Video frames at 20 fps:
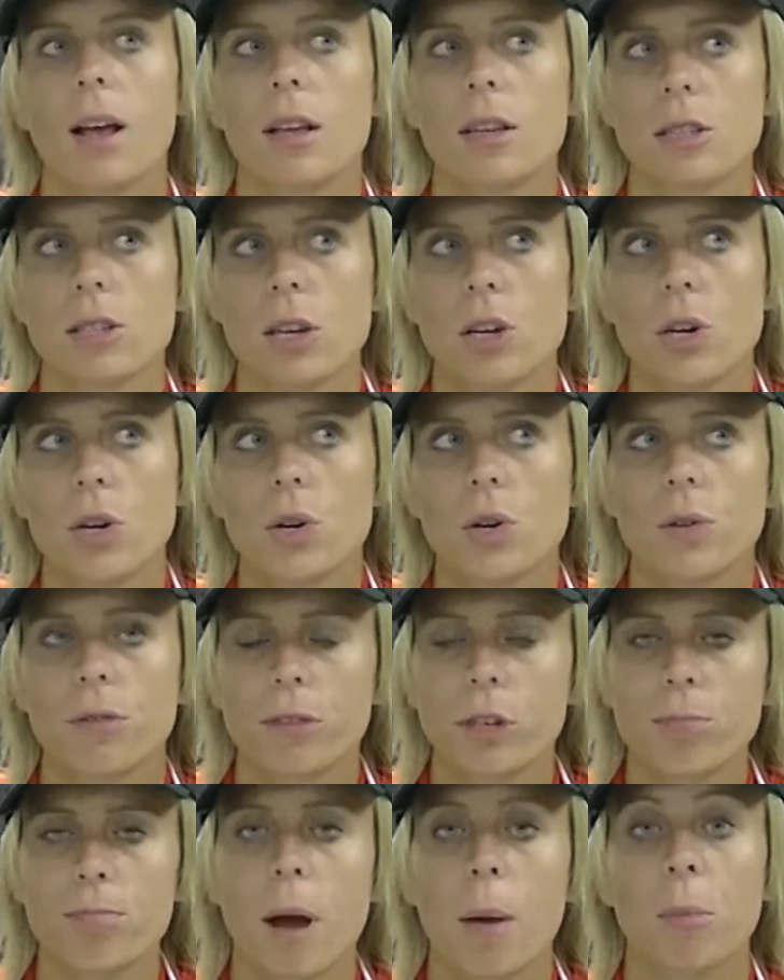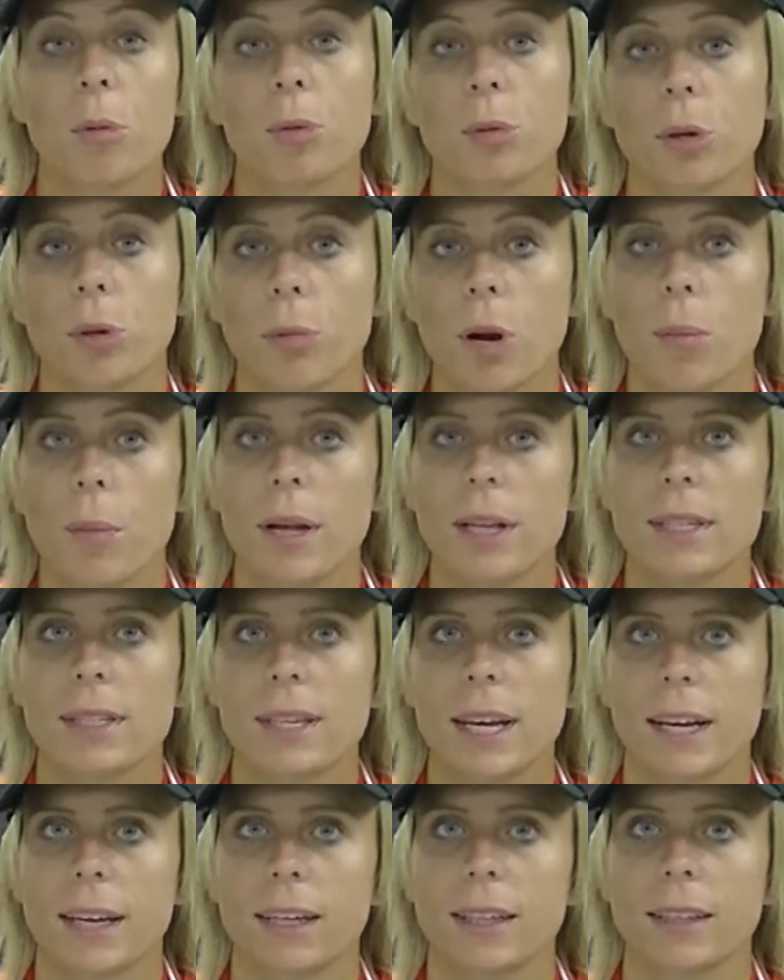So a few memorable
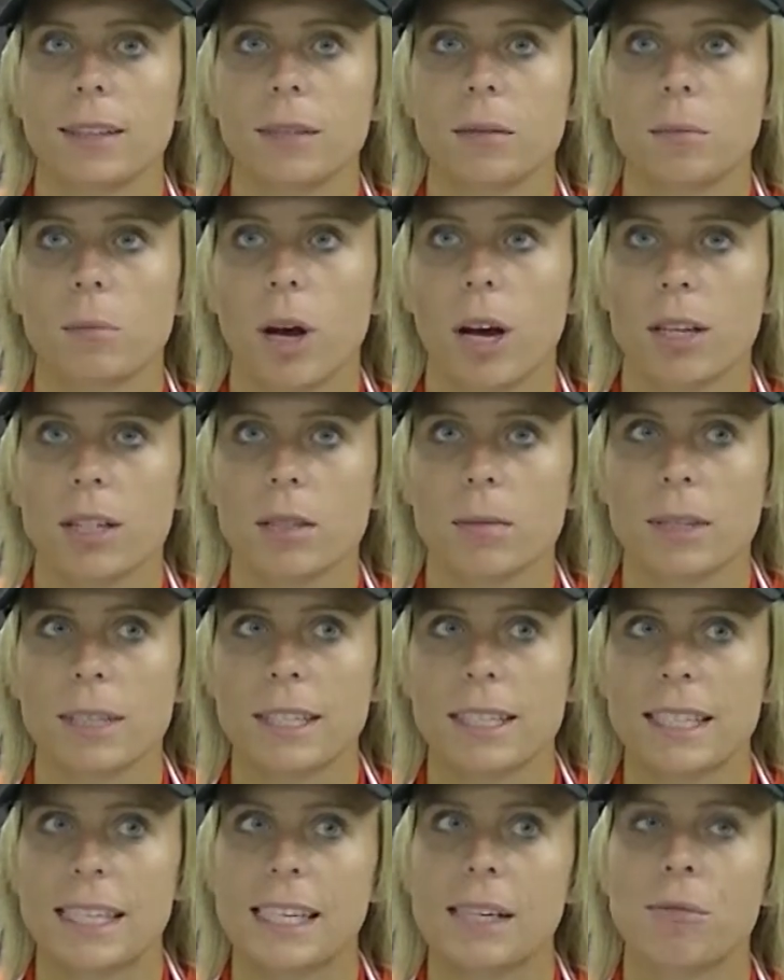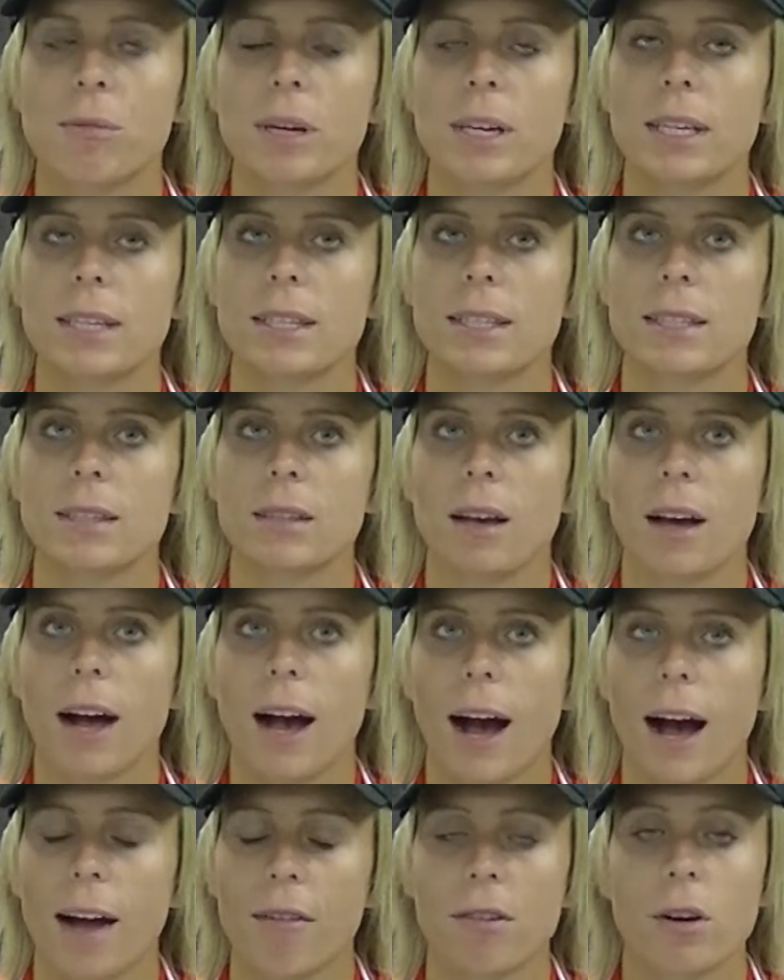moments I could possibly see was,
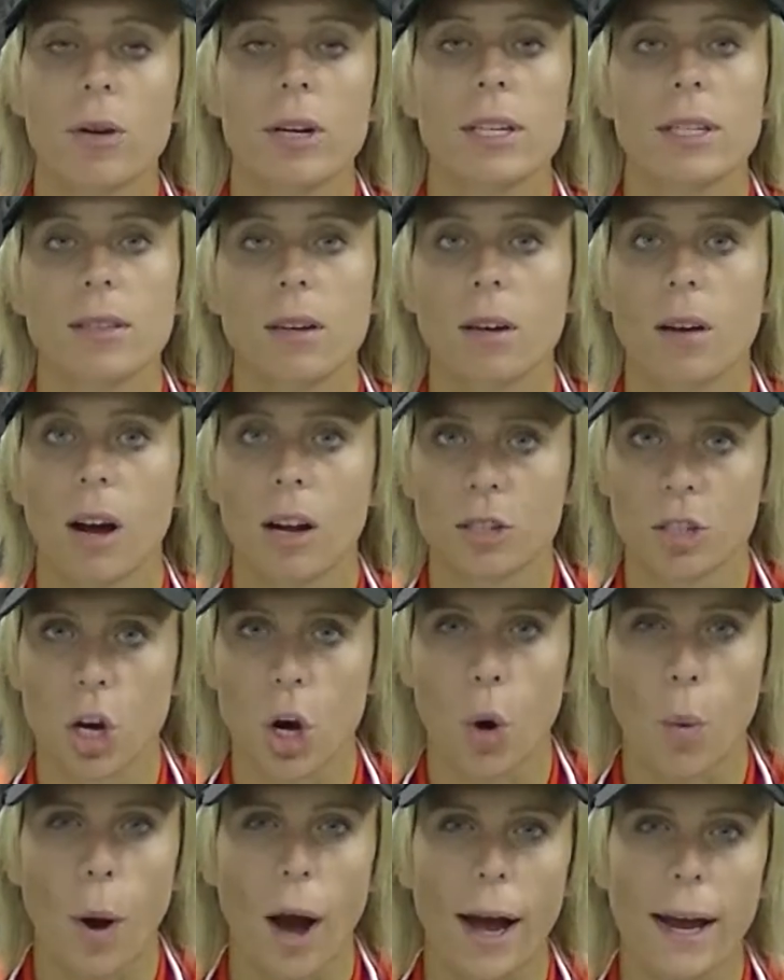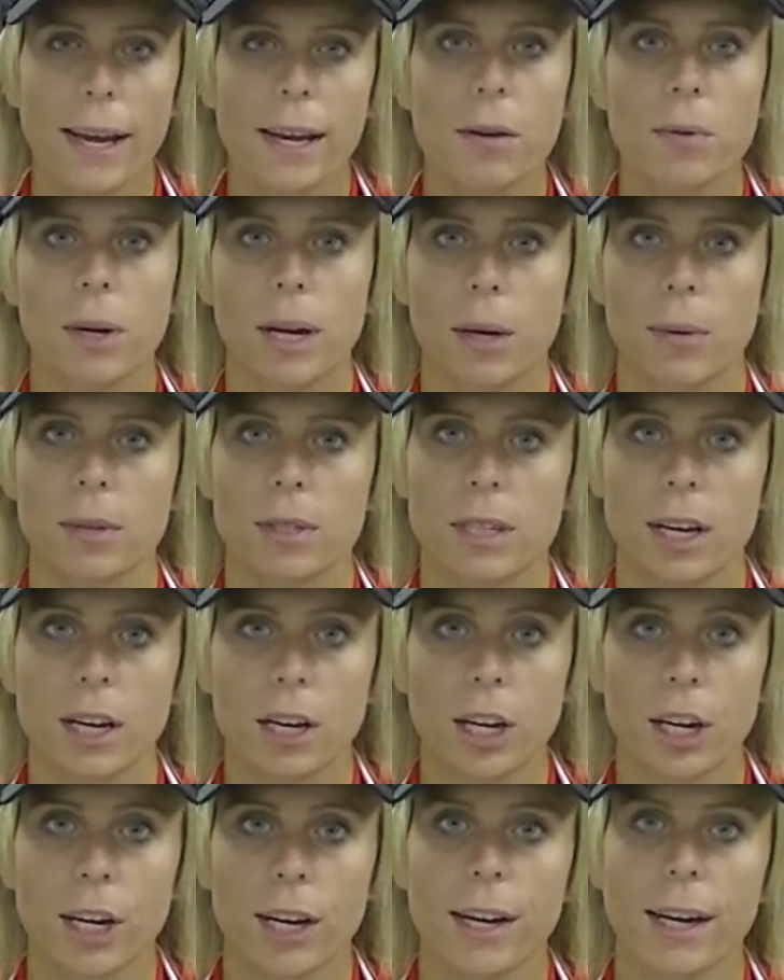I've always gone to Hawaii when I was
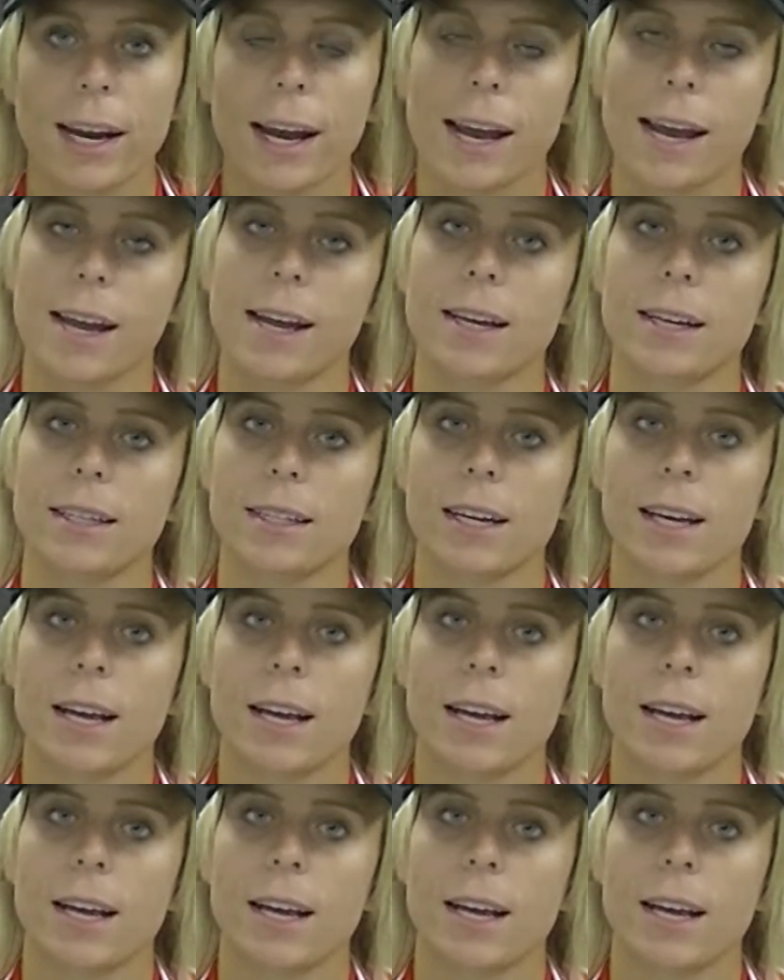younger, and